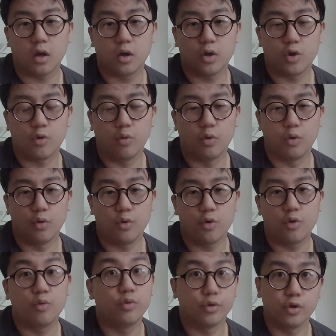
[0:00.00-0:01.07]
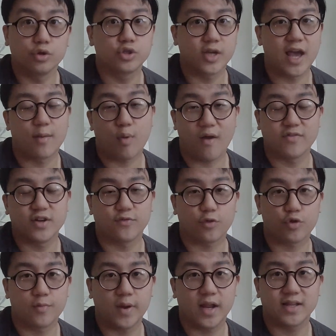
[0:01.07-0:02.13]
who, who to get a private jet for
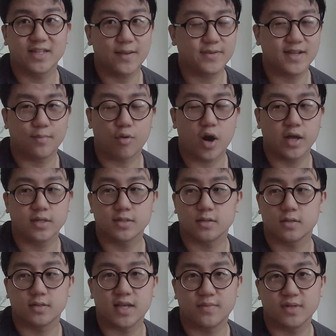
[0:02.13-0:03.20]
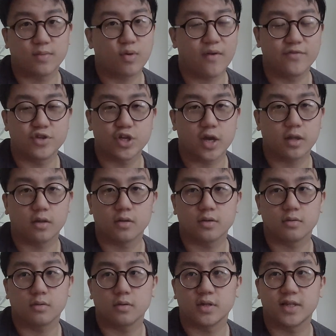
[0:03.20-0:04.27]
3 million, same as that price, same as that private jet,
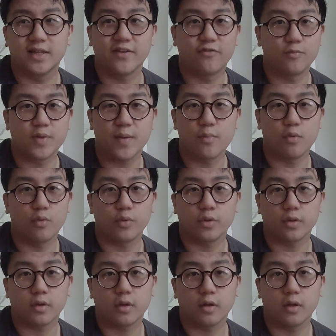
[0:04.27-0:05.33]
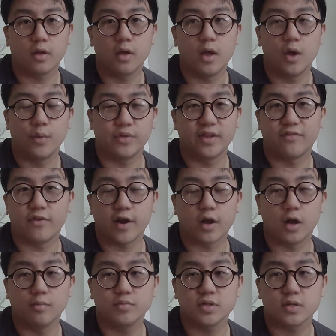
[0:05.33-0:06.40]
different people with different
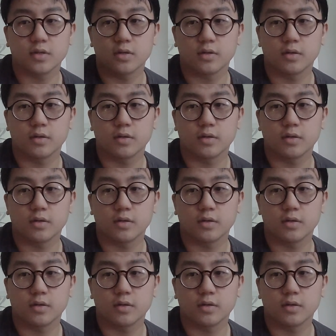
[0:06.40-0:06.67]
incomes.